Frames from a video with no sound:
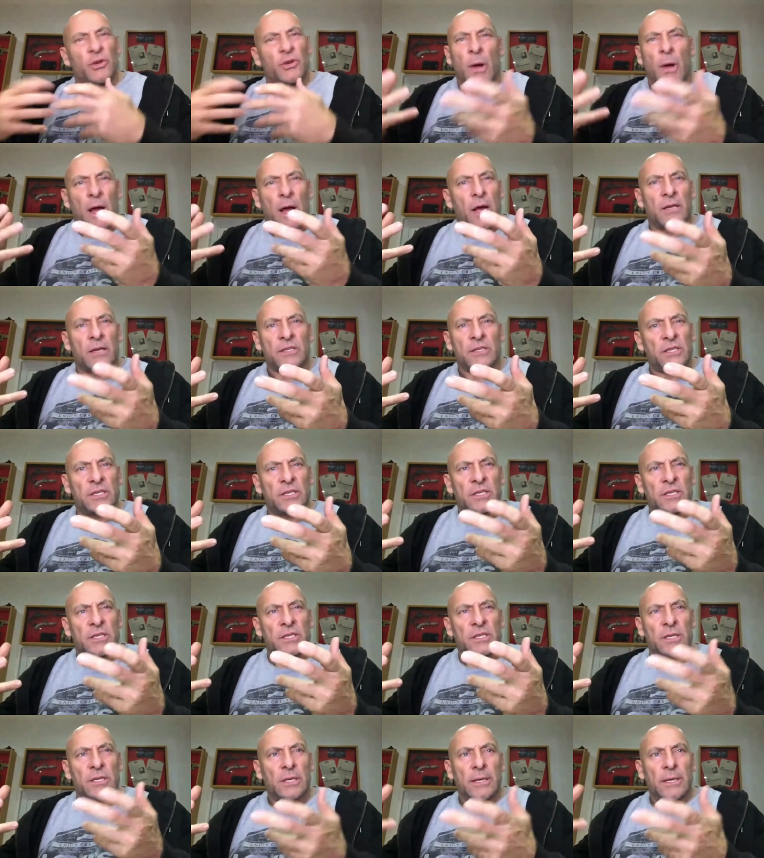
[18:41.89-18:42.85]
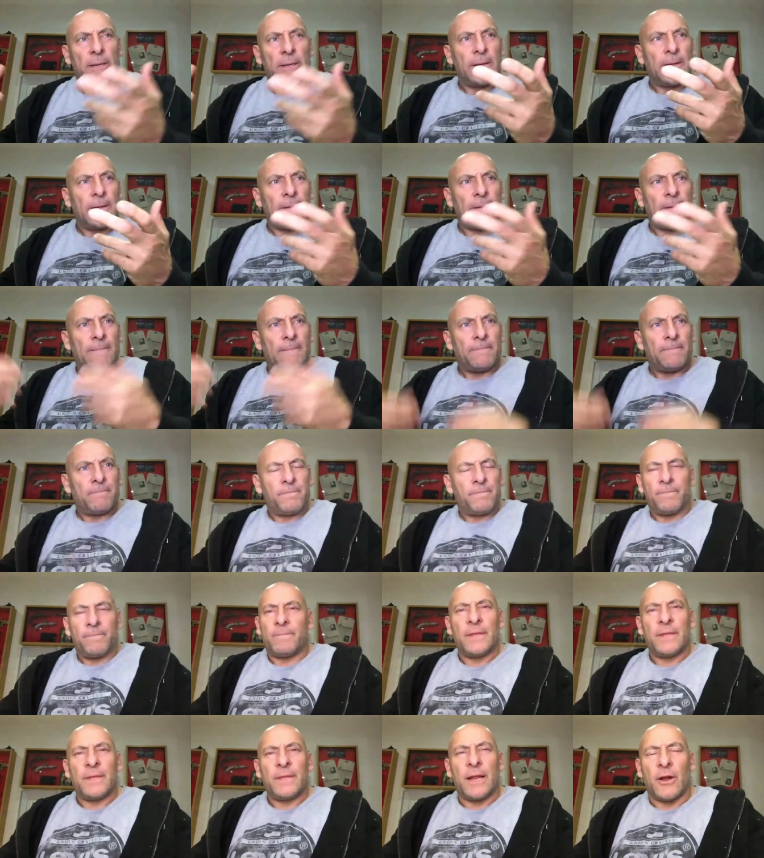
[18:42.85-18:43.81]
But to us,
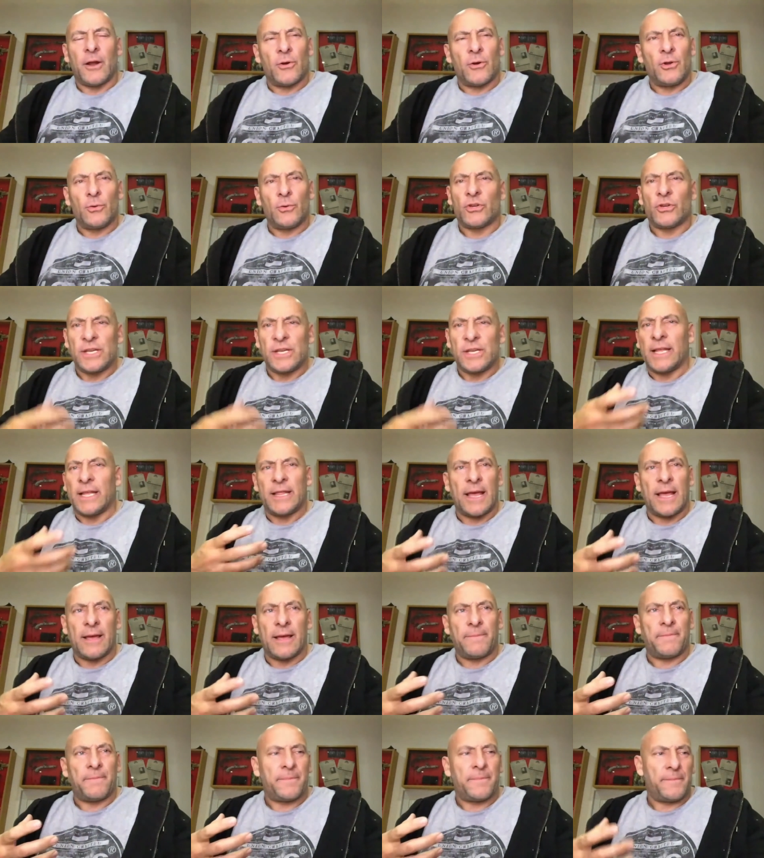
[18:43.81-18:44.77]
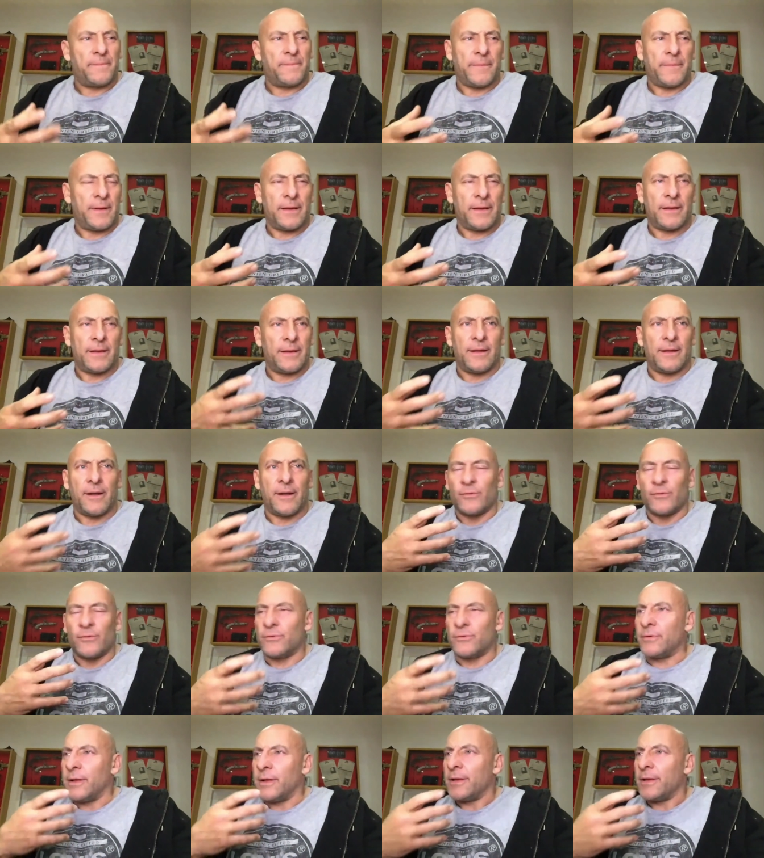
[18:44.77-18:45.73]
you know, you're sitting there, you
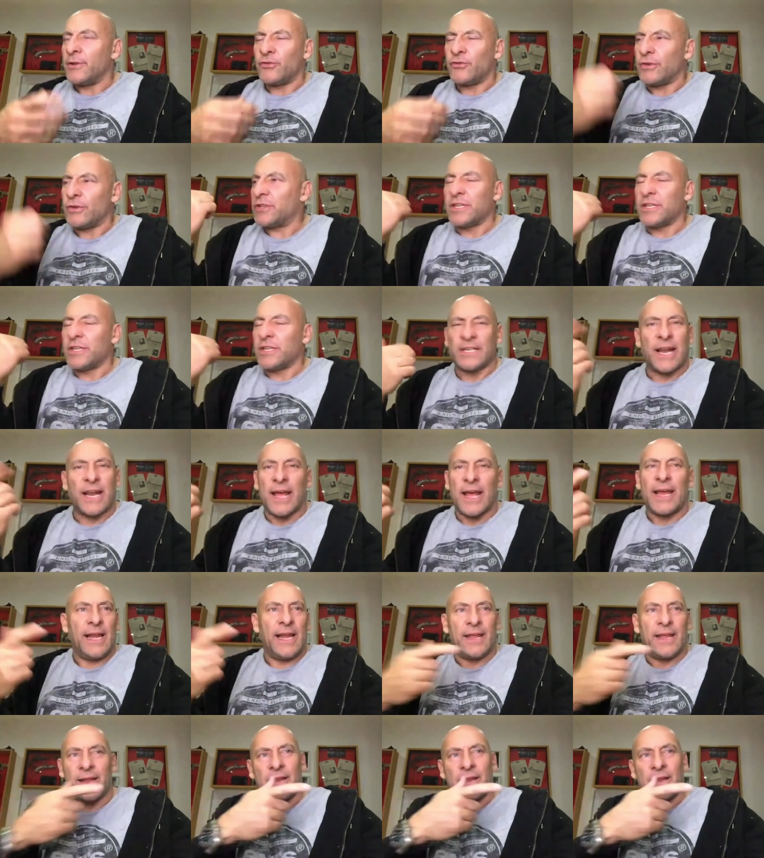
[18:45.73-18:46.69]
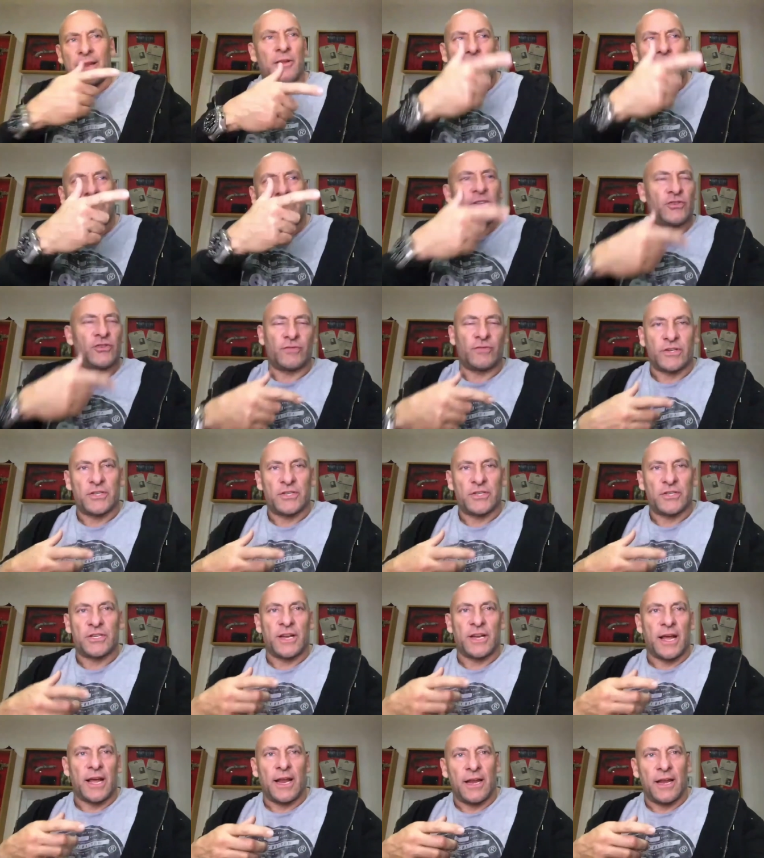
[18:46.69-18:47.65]
know, dressed as an alien, and your mate's
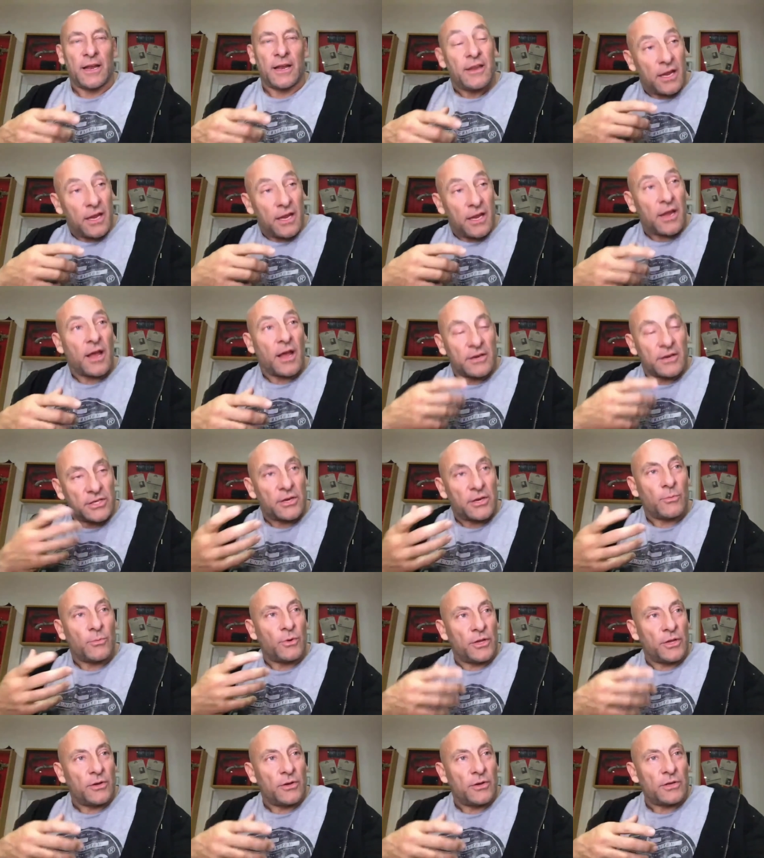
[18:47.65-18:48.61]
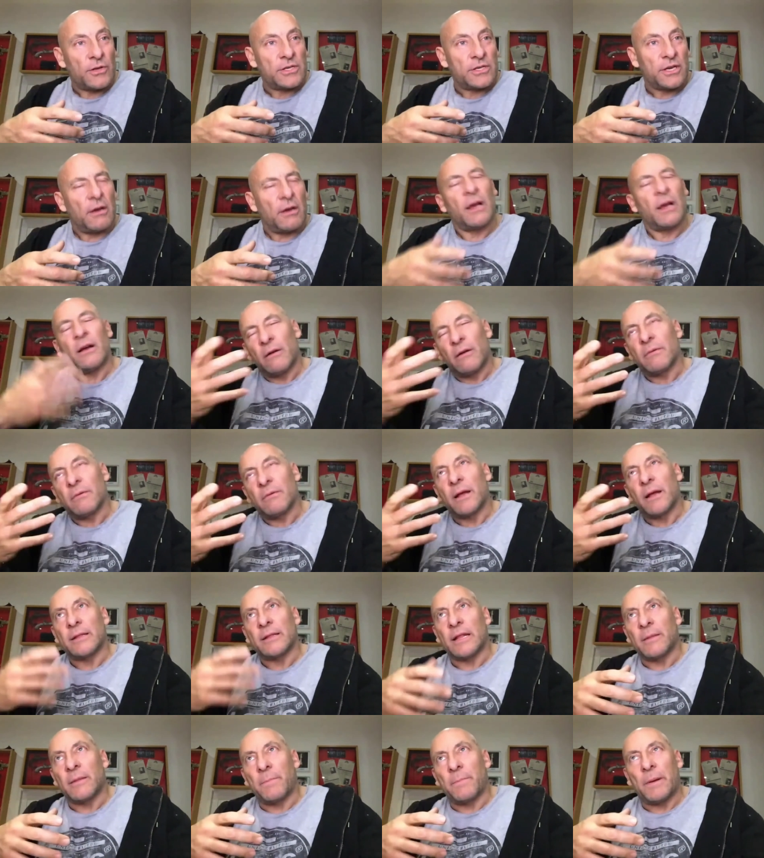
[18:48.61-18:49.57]
dressed as an alien, you go, so what are you doing tonight? Oh,
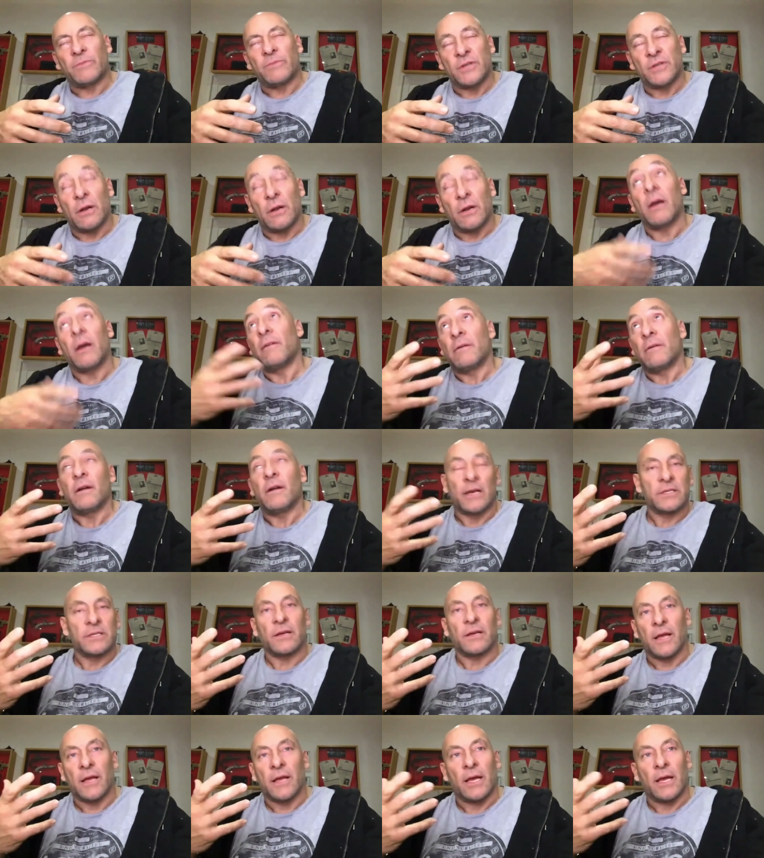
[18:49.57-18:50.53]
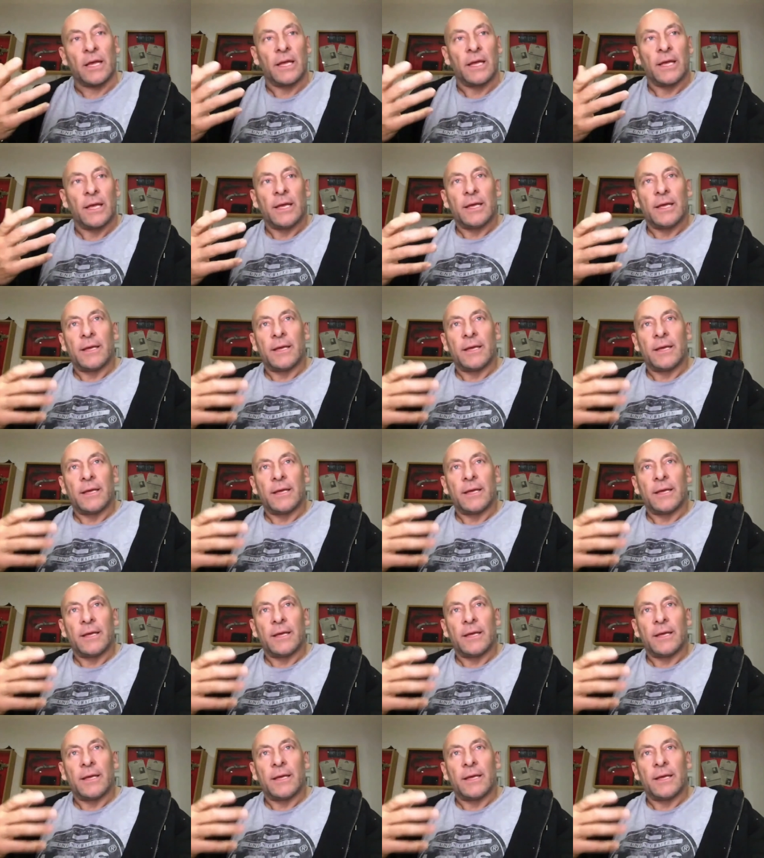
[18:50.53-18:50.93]
I'm going to the pub tonight. Oh, nice, okay.